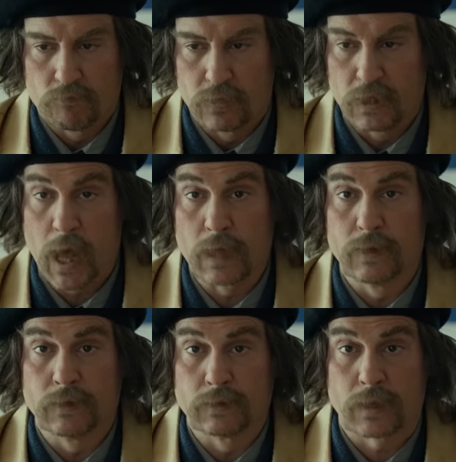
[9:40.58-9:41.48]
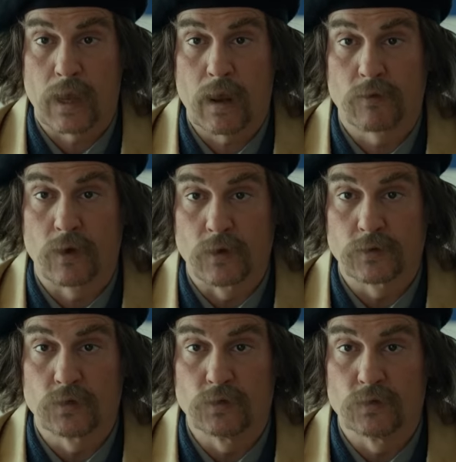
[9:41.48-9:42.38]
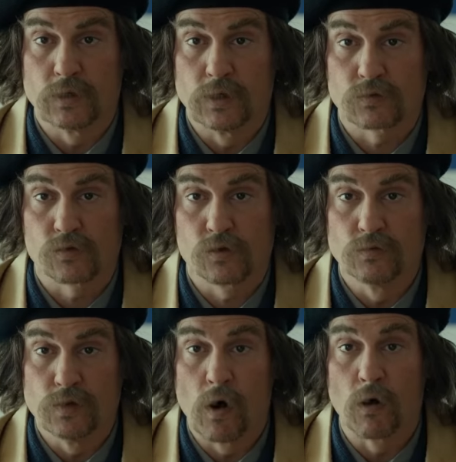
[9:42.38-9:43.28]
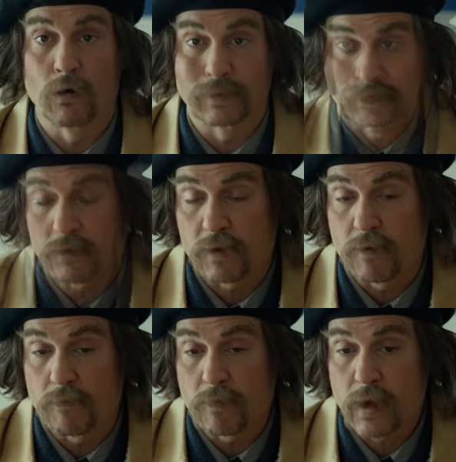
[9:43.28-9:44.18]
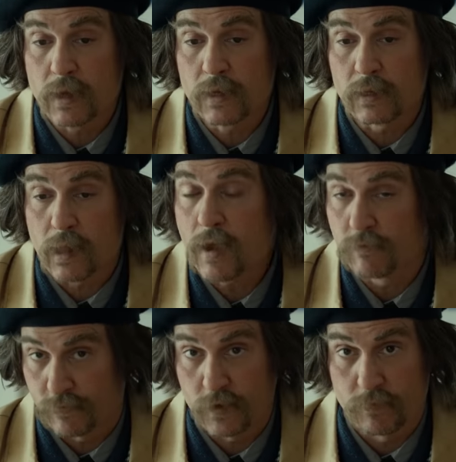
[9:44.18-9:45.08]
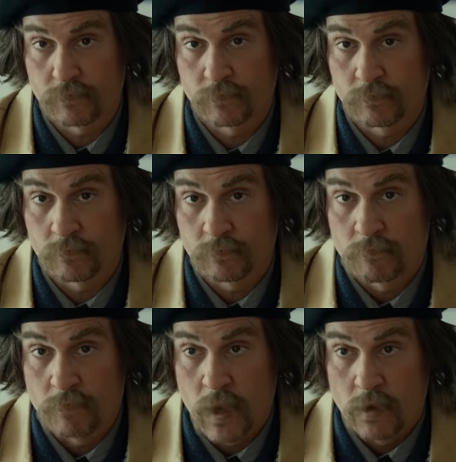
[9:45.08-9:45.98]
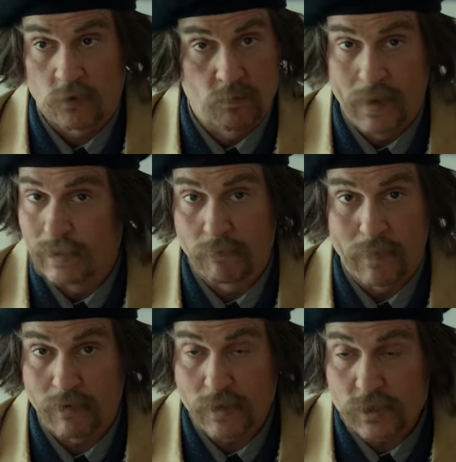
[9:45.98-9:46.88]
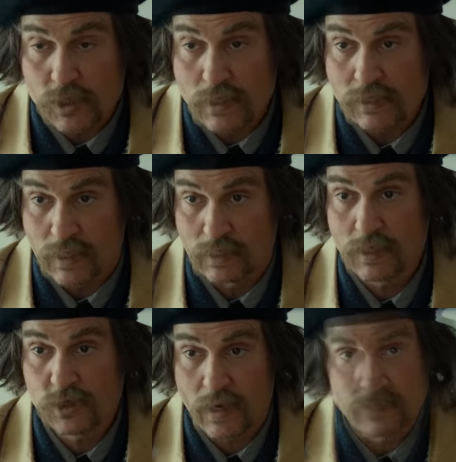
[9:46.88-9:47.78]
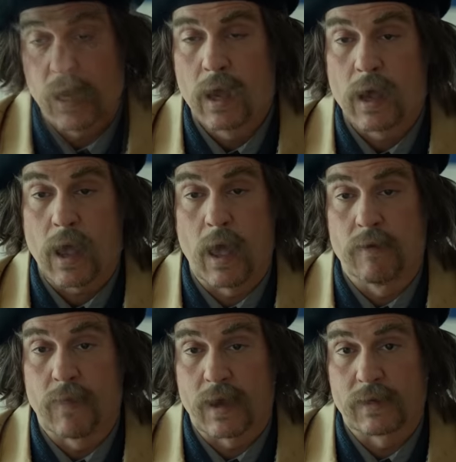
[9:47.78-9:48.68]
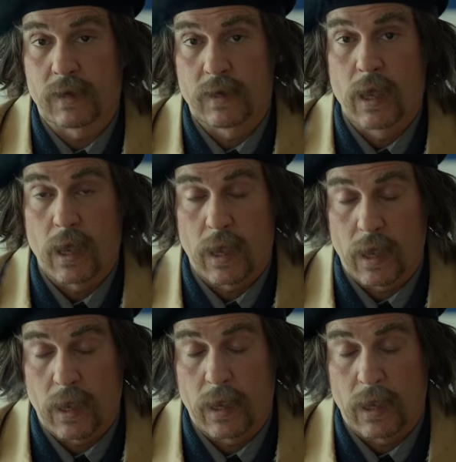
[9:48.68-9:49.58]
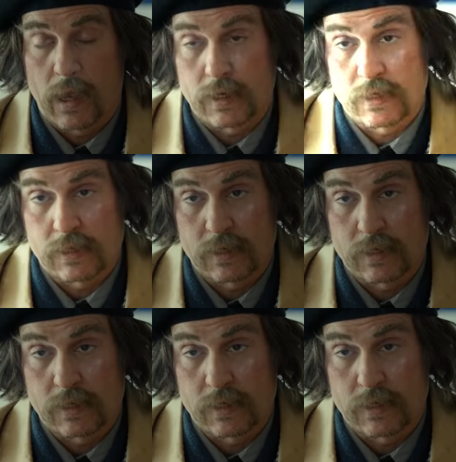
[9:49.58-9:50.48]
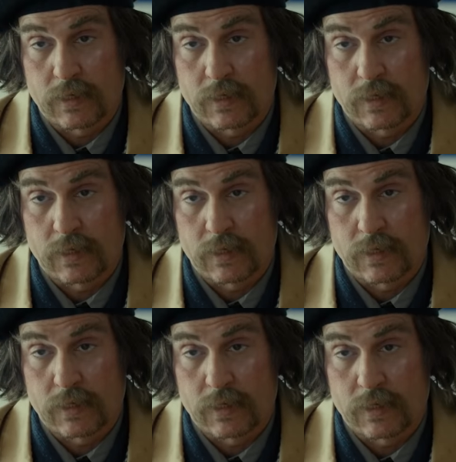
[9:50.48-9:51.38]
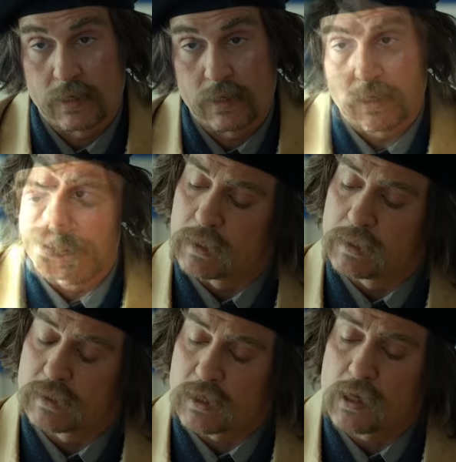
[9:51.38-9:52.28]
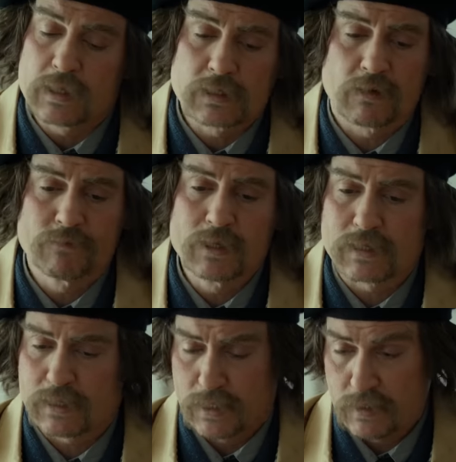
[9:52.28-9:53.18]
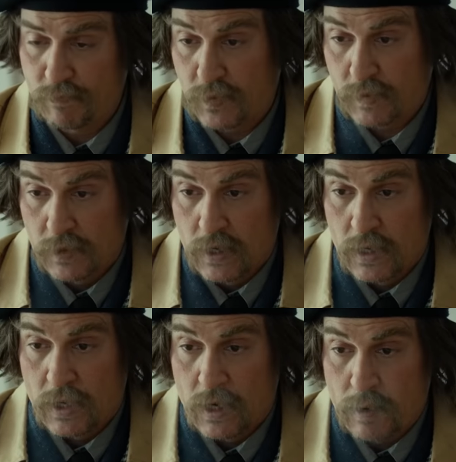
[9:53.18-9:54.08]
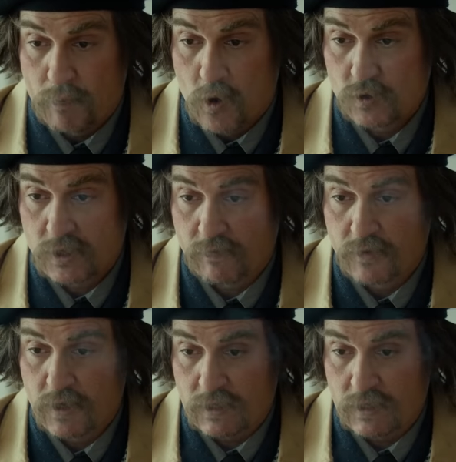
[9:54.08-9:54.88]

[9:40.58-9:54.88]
with Guy, who has been hunting for Howard Howe for the last decade. He discloses that he sacrificed several marriages and even his sanity just to find Howard. He hasn't been sleeping well because of his obsession, but when Ali and Teddy contacted him, he finally slept like a baby because he now knows that he's close to catching Howard.